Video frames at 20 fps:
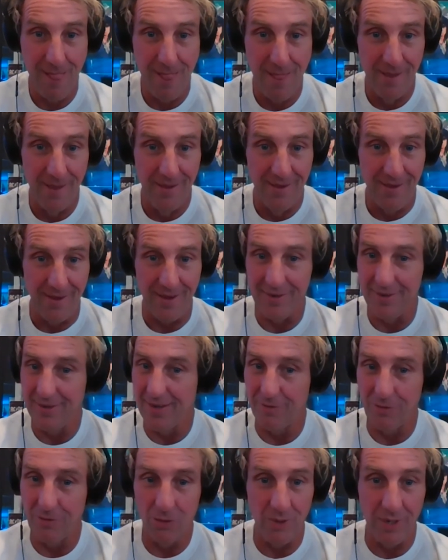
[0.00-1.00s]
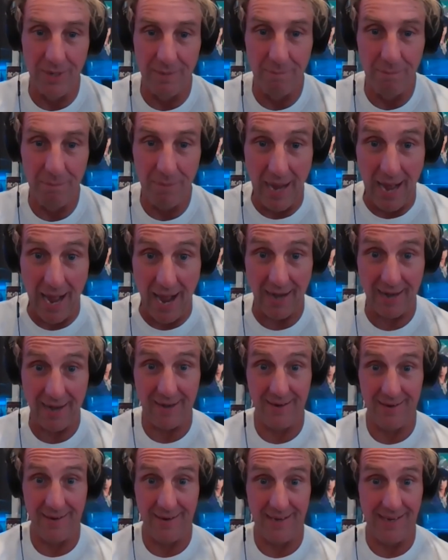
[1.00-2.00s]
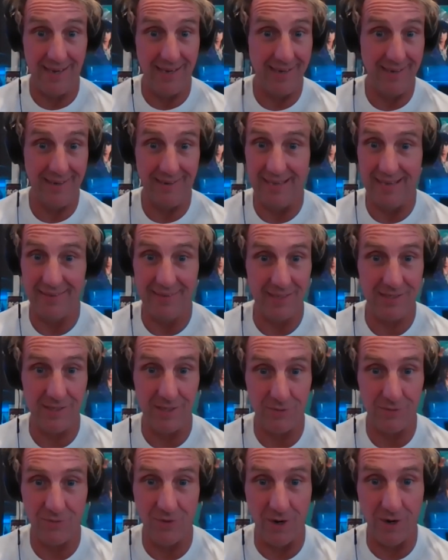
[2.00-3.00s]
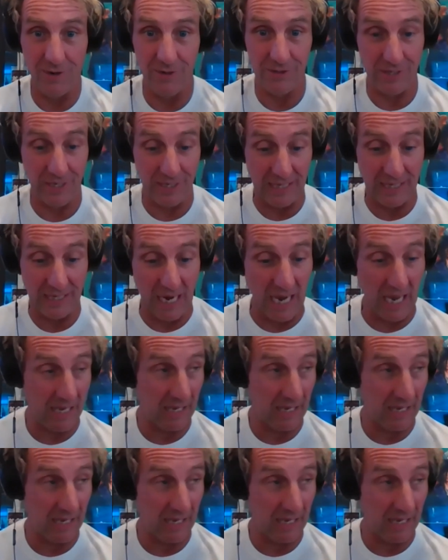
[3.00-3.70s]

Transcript: and never went back. I and that's as far as I got.